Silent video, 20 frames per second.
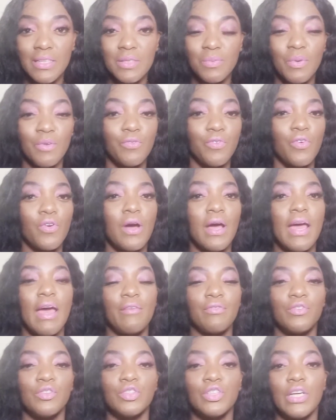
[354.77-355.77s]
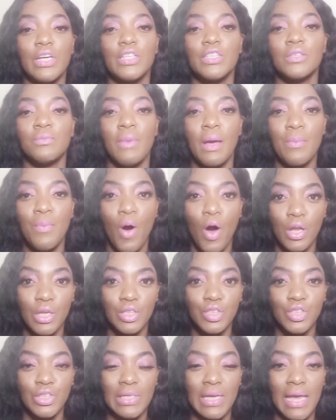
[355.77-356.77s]
before I have to change my
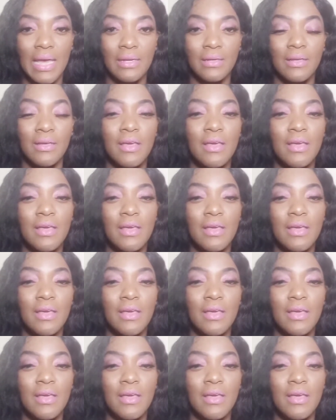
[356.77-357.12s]
polish again.